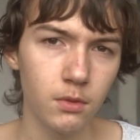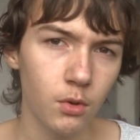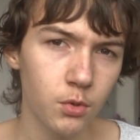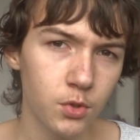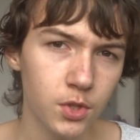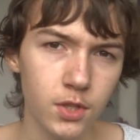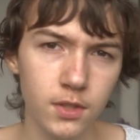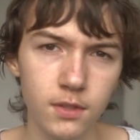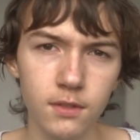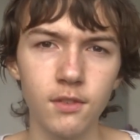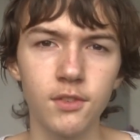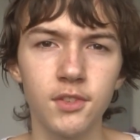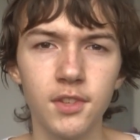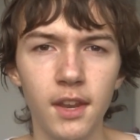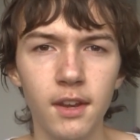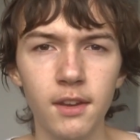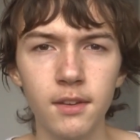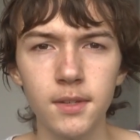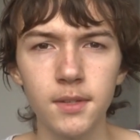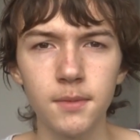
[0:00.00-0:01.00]
no trust in the
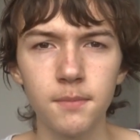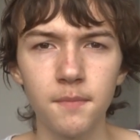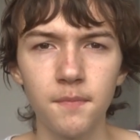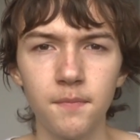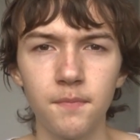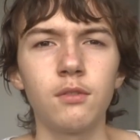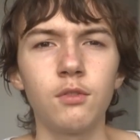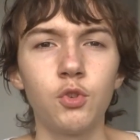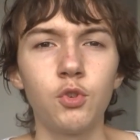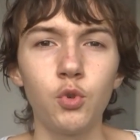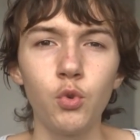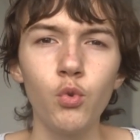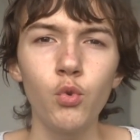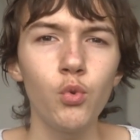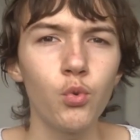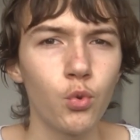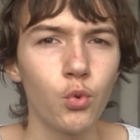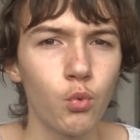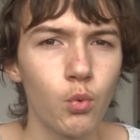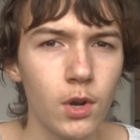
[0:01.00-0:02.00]
Senate. The
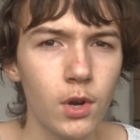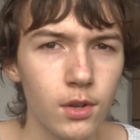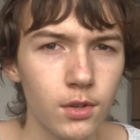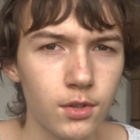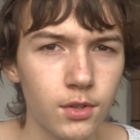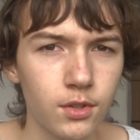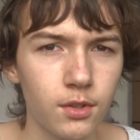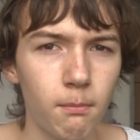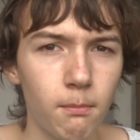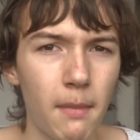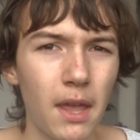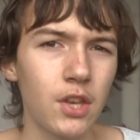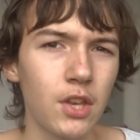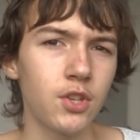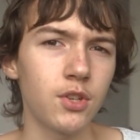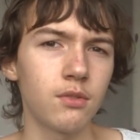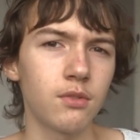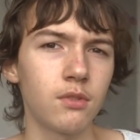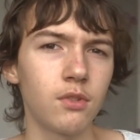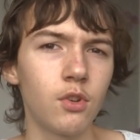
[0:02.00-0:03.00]
truth was
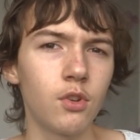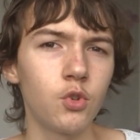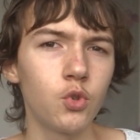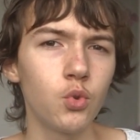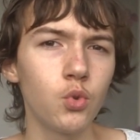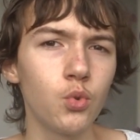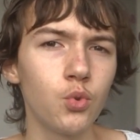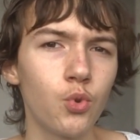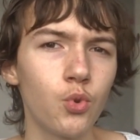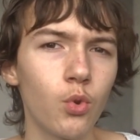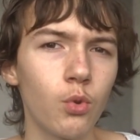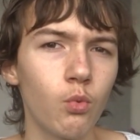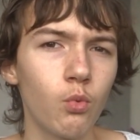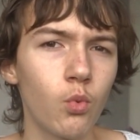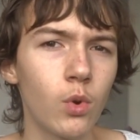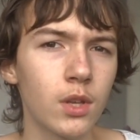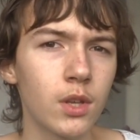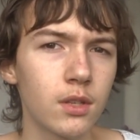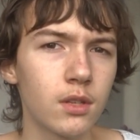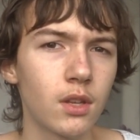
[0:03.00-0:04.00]
mentioned, the truth
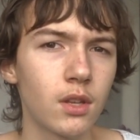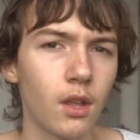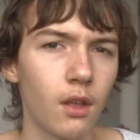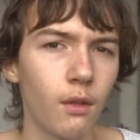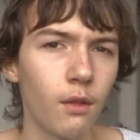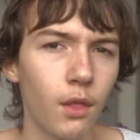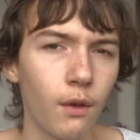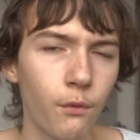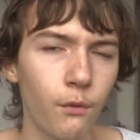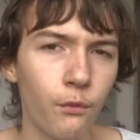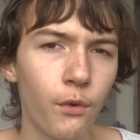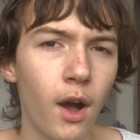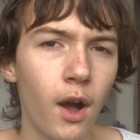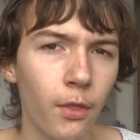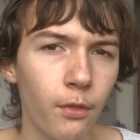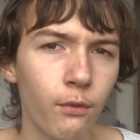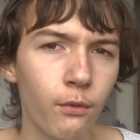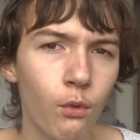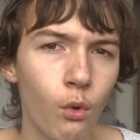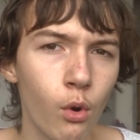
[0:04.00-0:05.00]
was
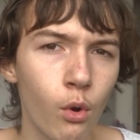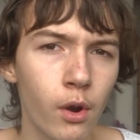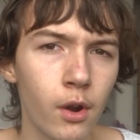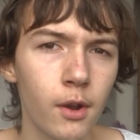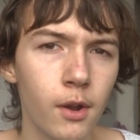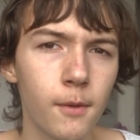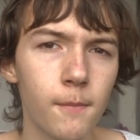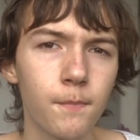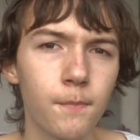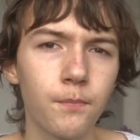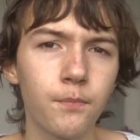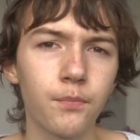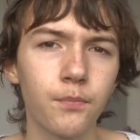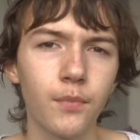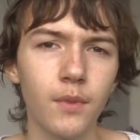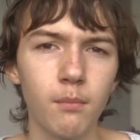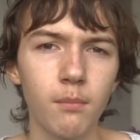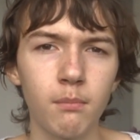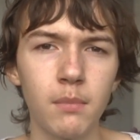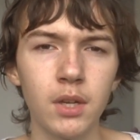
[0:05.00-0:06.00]
fought for,
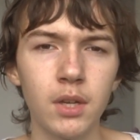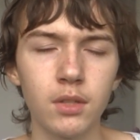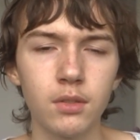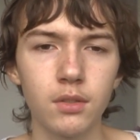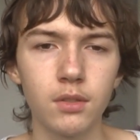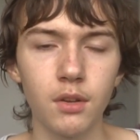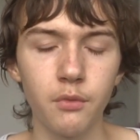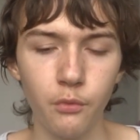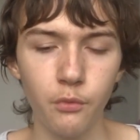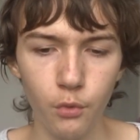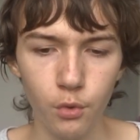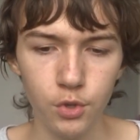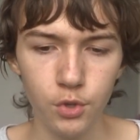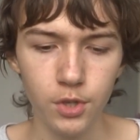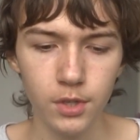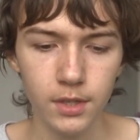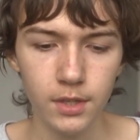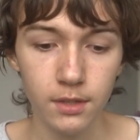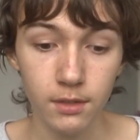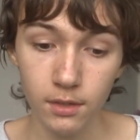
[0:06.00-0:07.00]
but
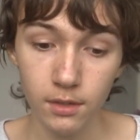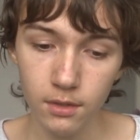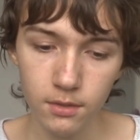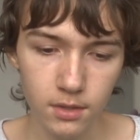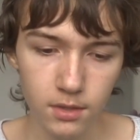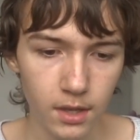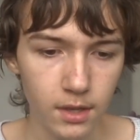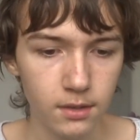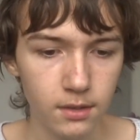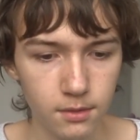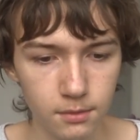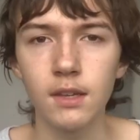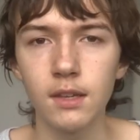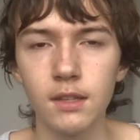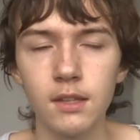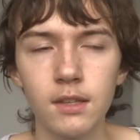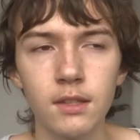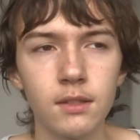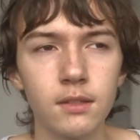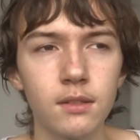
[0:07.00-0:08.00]
unfortunately it looks like
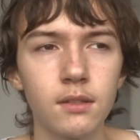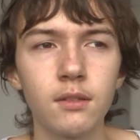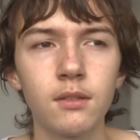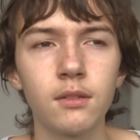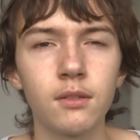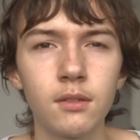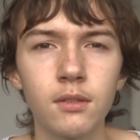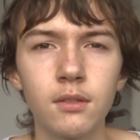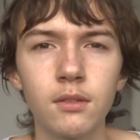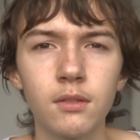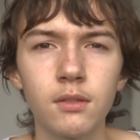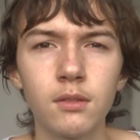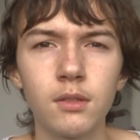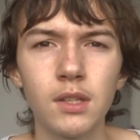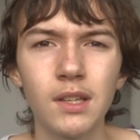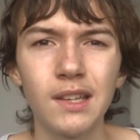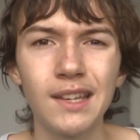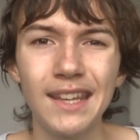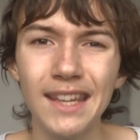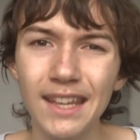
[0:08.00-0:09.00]
that the
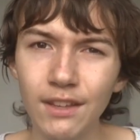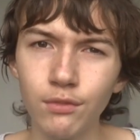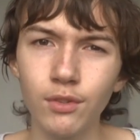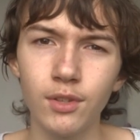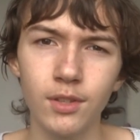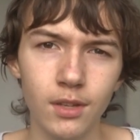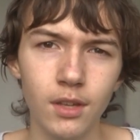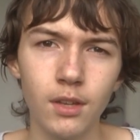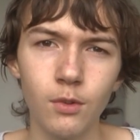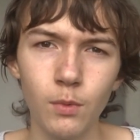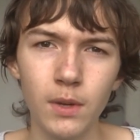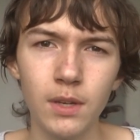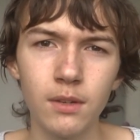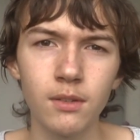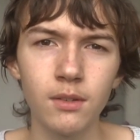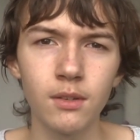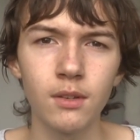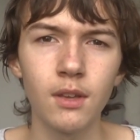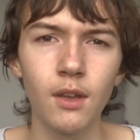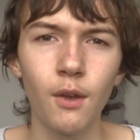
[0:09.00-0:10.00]
evil is gonna win,
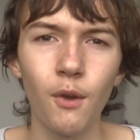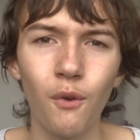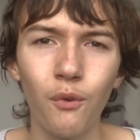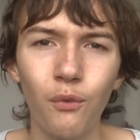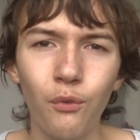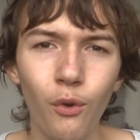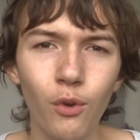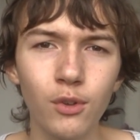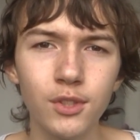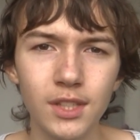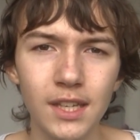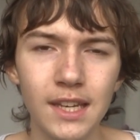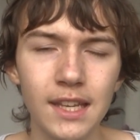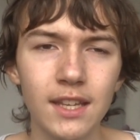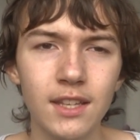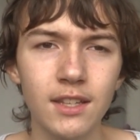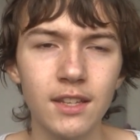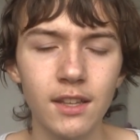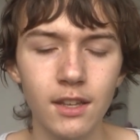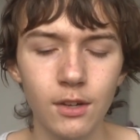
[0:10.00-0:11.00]
the
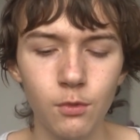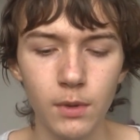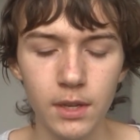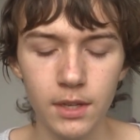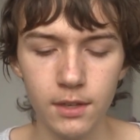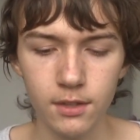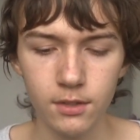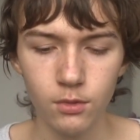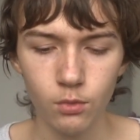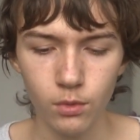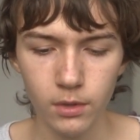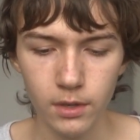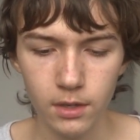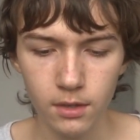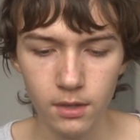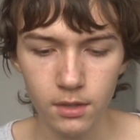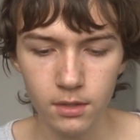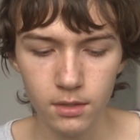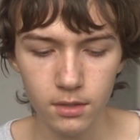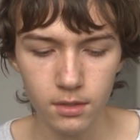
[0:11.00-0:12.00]
falsity is gonna win
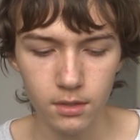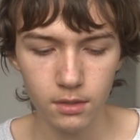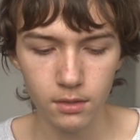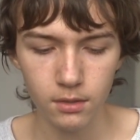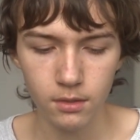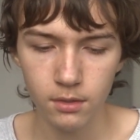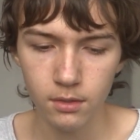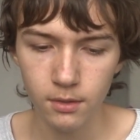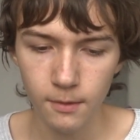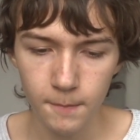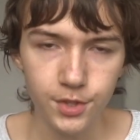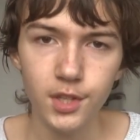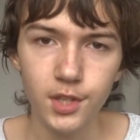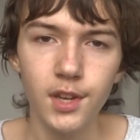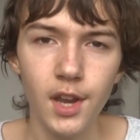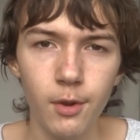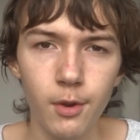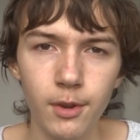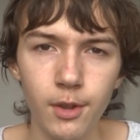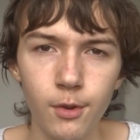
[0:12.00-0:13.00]
in this
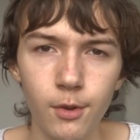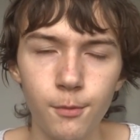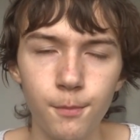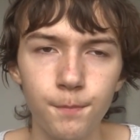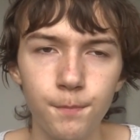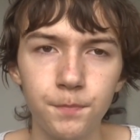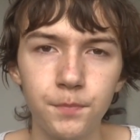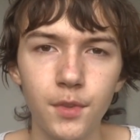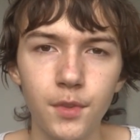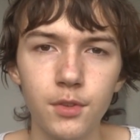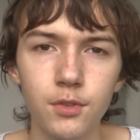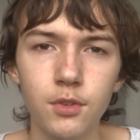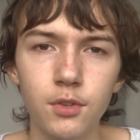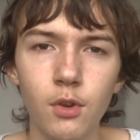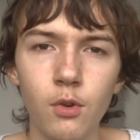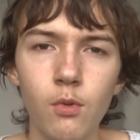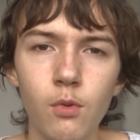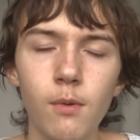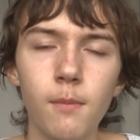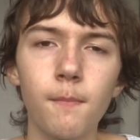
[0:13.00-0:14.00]
scenario.
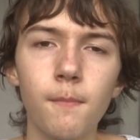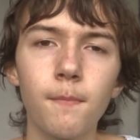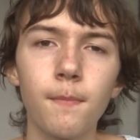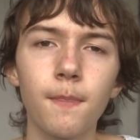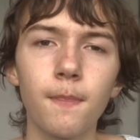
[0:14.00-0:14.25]
So